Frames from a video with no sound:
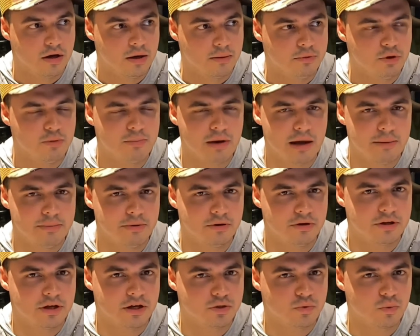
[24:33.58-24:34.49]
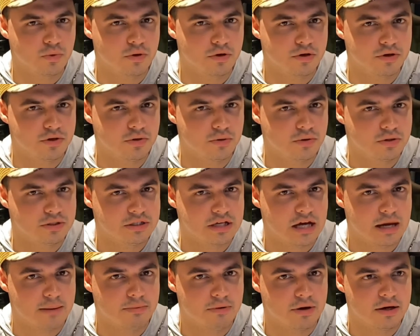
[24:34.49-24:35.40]
You might be able to catch one or two on
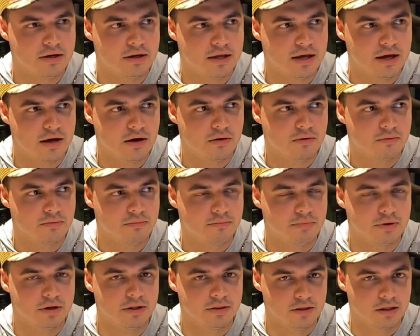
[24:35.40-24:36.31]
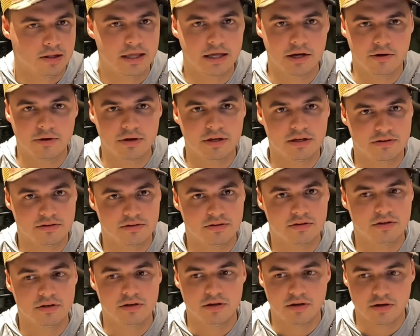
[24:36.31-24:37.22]
top right now, but the later it gets
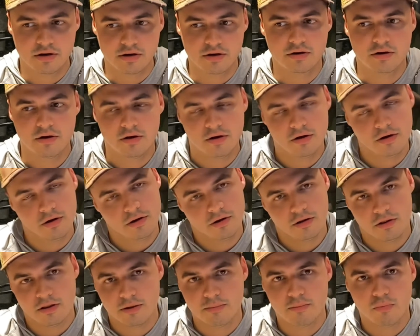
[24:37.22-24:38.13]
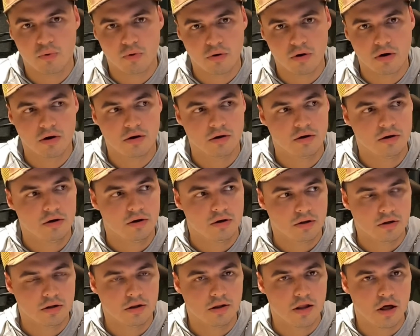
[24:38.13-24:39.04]
in the year, the more
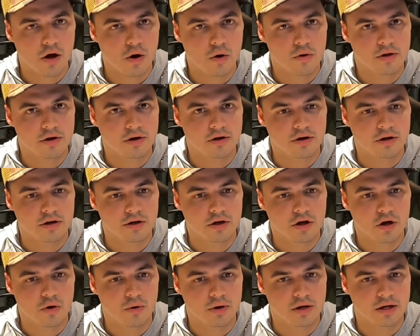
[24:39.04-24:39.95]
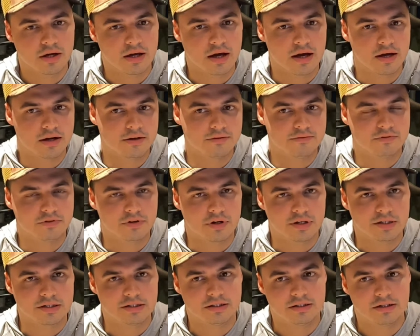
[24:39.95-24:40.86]
low they're going to go and kind of
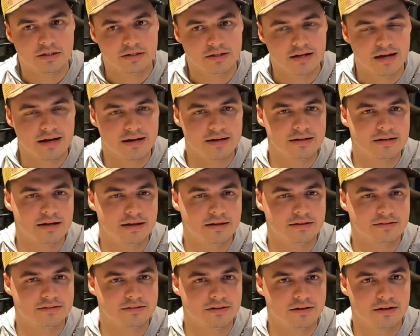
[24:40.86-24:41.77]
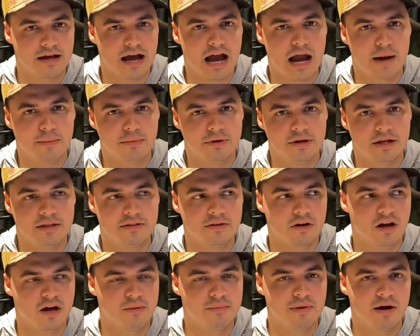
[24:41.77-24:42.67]
start to not necessarily hibernate.
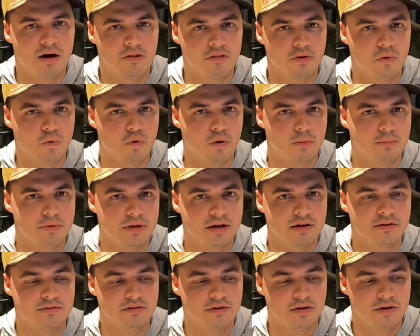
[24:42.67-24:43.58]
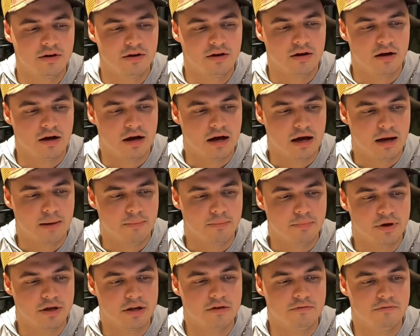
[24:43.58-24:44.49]
They'll come out on the warm days,
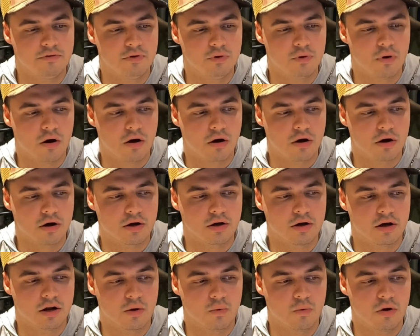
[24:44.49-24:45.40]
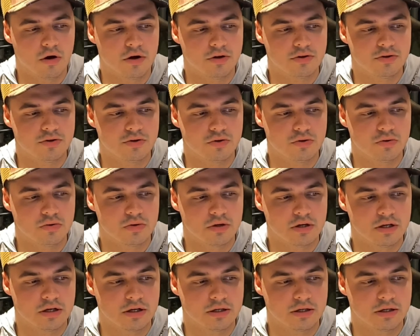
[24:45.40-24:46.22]
but if you are going to want to